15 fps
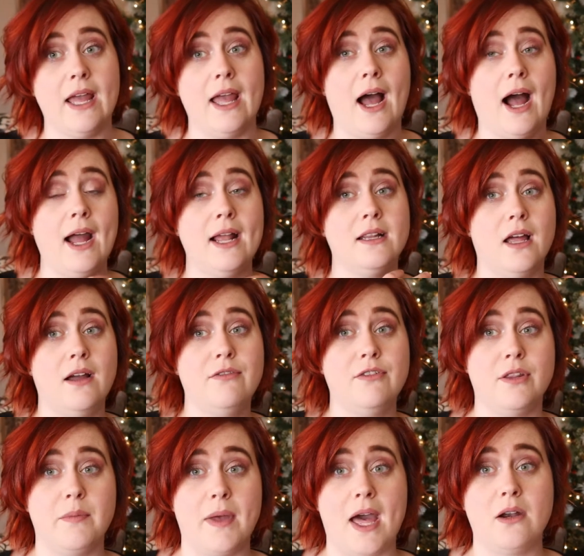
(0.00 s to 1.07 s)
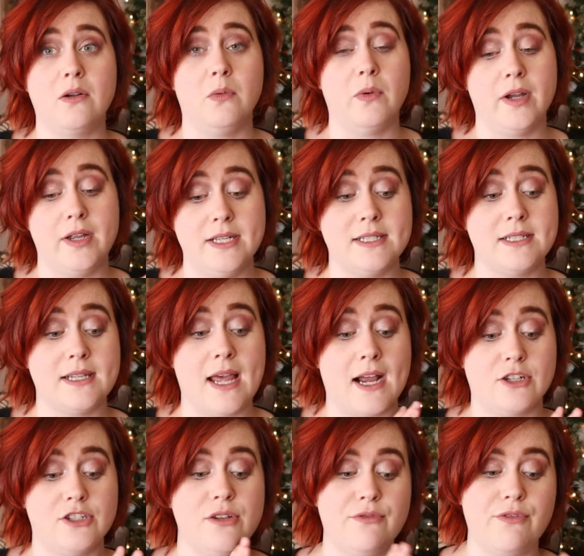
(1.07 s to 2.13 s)
I loved the battle where he's
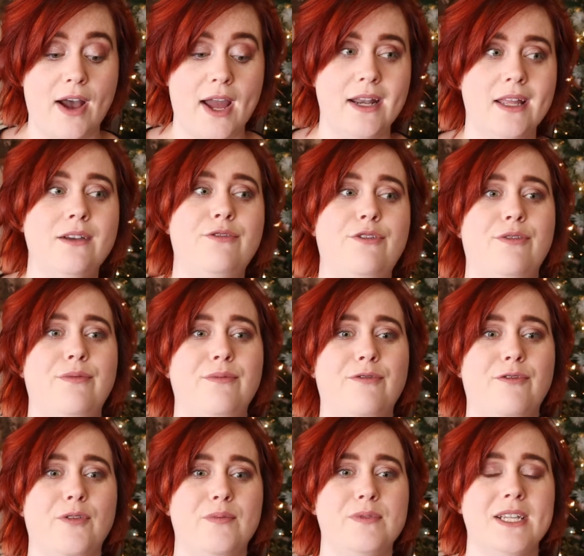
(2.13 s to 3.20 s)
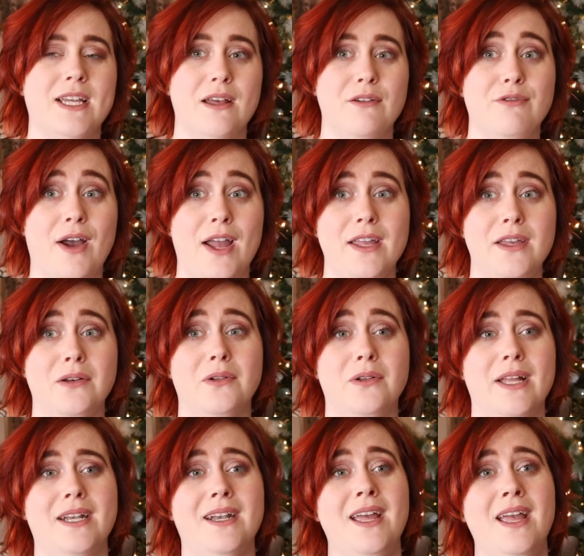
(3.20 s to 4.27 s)
actually fighting to get
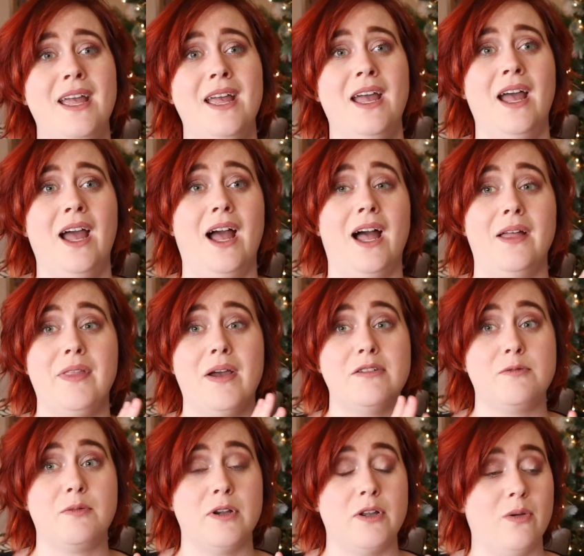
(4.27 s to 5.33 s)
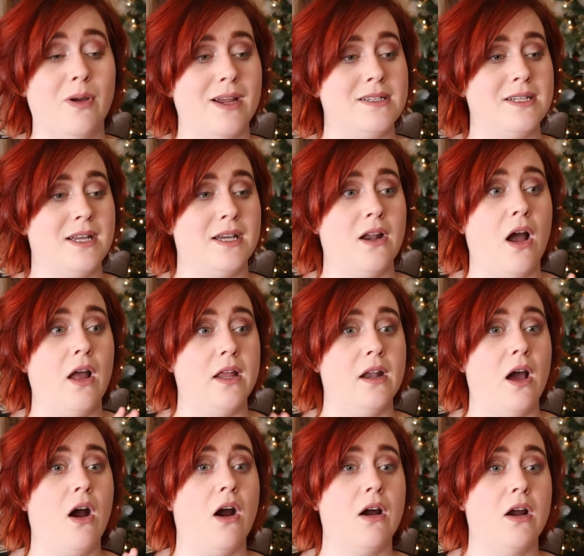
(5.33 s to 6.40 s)
Fael, and that was pretty crazy.
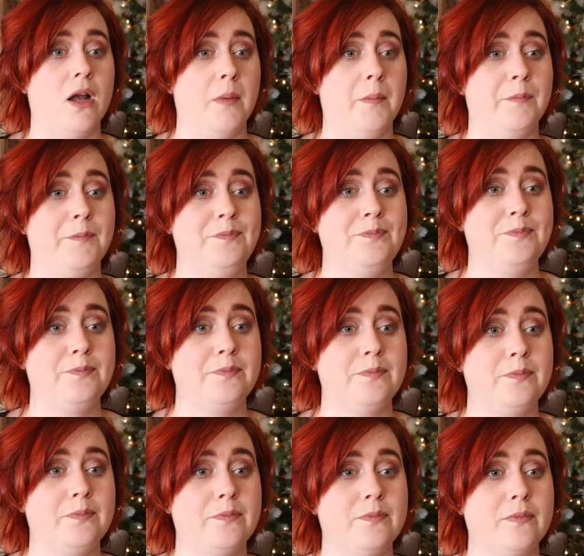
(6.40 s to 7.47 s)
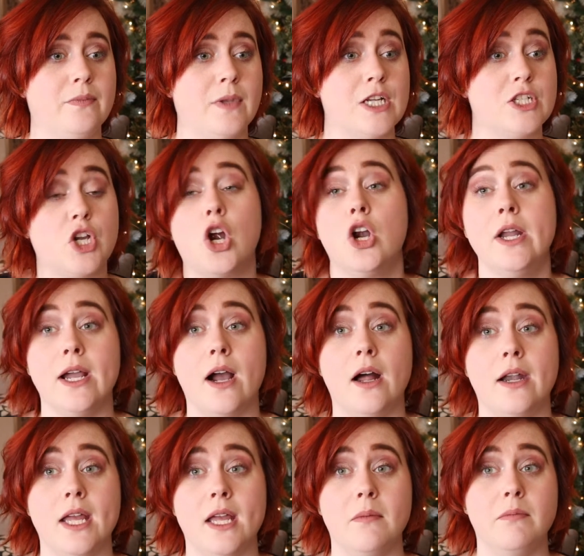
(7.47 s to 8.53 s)
And Aram turning
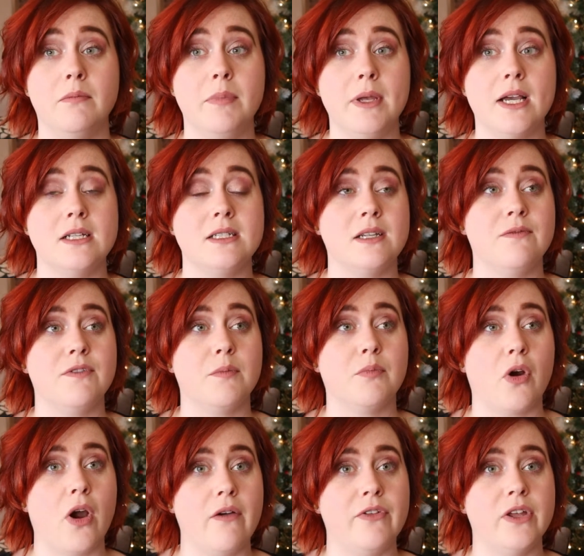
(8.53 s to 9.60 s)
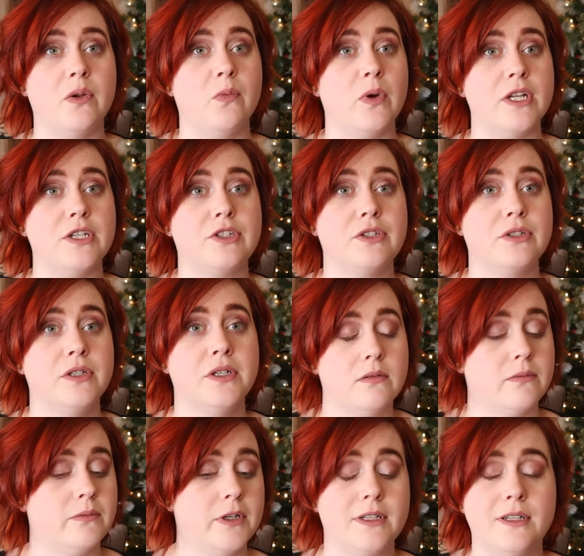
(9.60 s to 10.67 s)
on him because of the prophet, which,
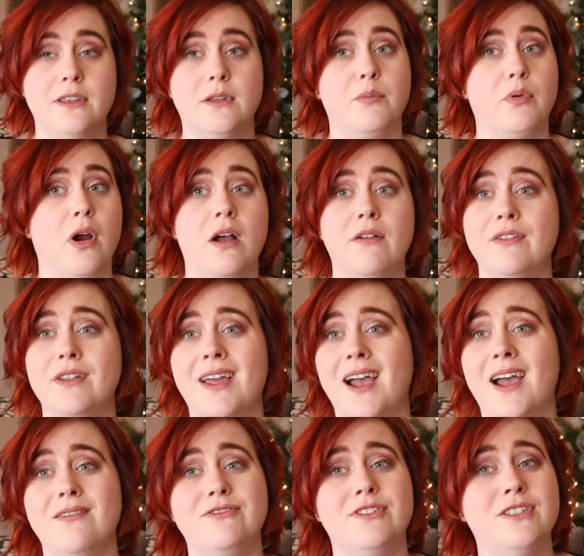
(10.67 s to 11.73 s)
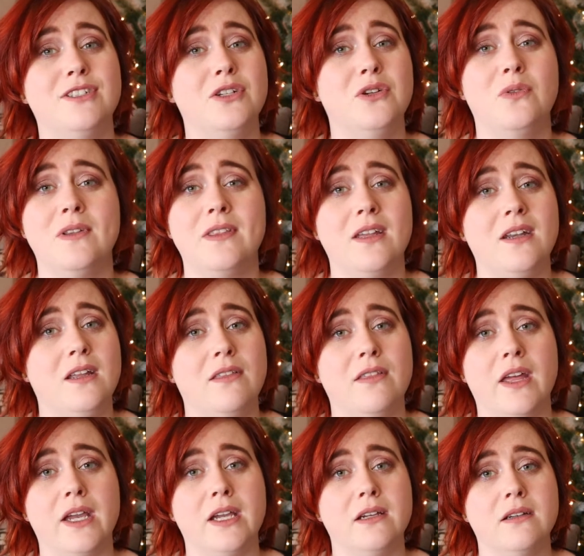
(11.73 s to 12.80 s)
what did the prophet have to do with
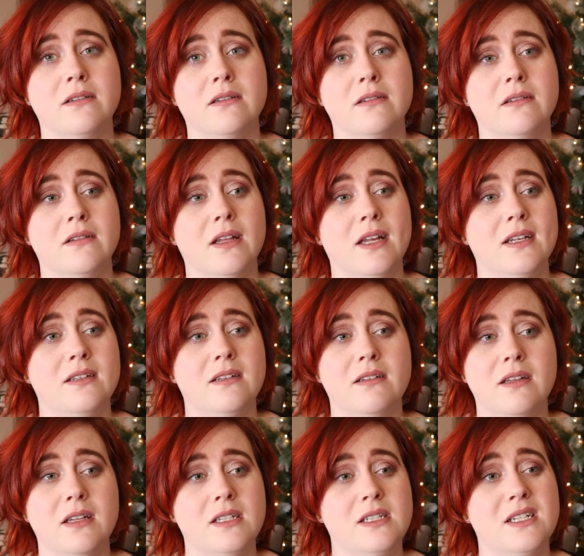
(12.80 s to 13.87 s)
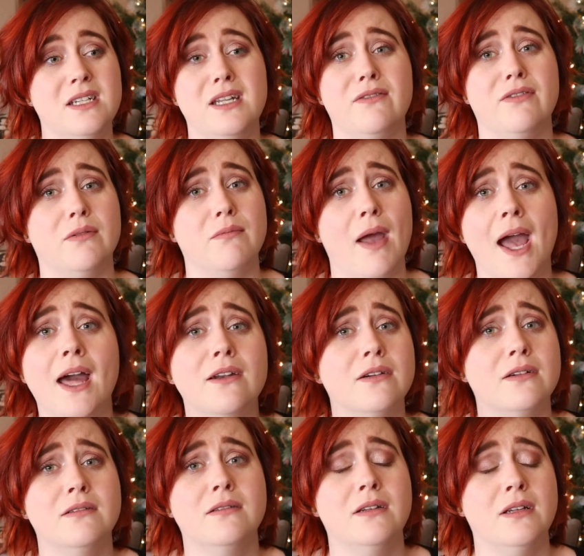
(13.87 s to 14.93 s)
anything? It didn't even
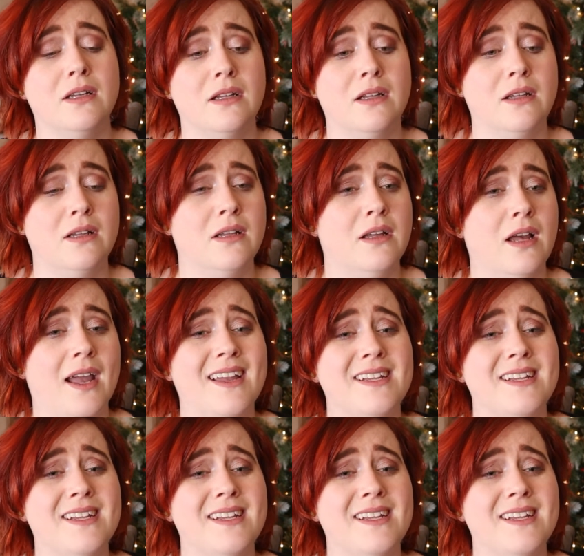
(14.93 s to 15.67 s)
matter. I